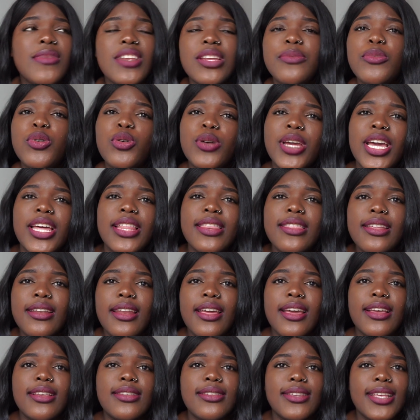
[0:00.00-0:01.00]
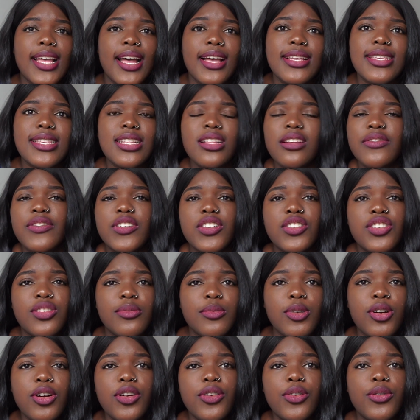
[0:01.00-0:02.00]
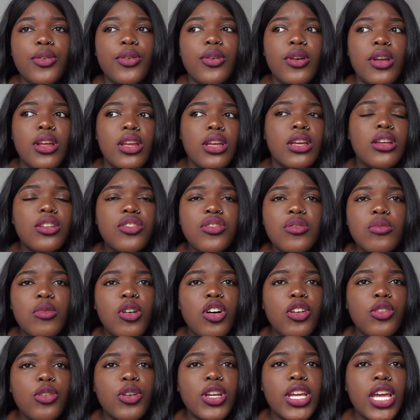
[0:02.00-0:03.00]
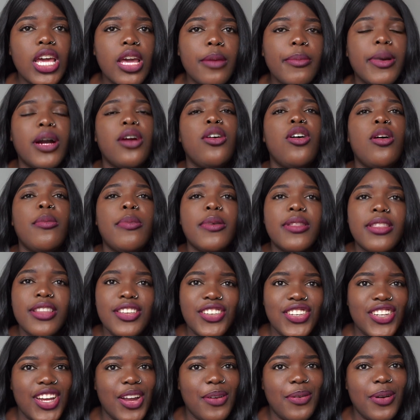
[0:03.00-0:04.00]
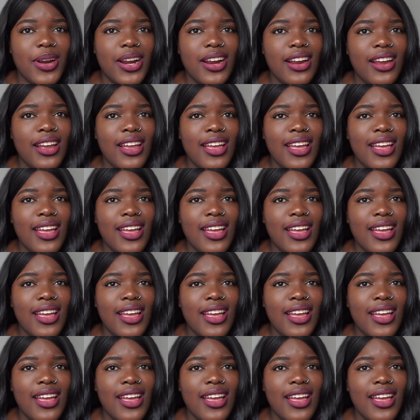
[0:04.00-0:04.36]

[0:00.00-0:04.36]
We'll get the next gas delivered tomorrow. Tomorrow came, I hop in the shower,